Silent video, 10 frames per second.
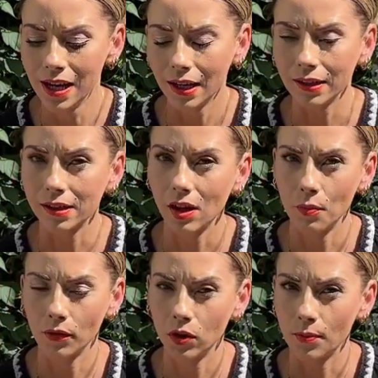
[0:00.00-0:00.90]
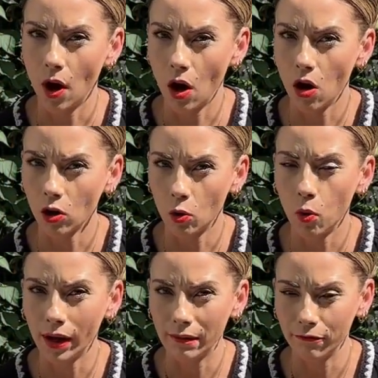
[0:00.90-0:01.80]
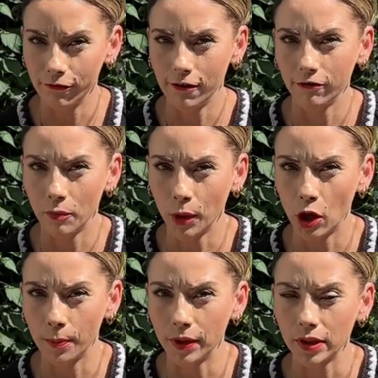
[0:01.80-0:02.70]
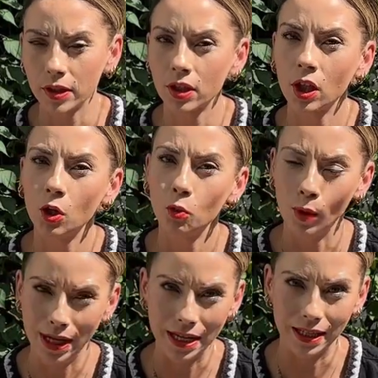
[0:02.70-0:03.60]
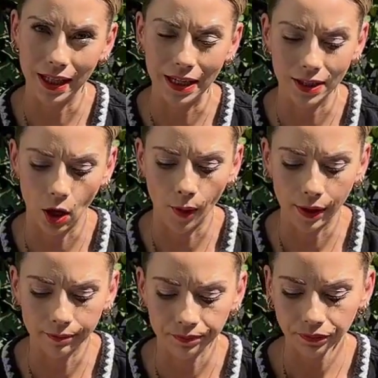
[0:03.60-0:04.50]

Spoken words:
and some of them aren't quite fit for purpose when it is seed sowing.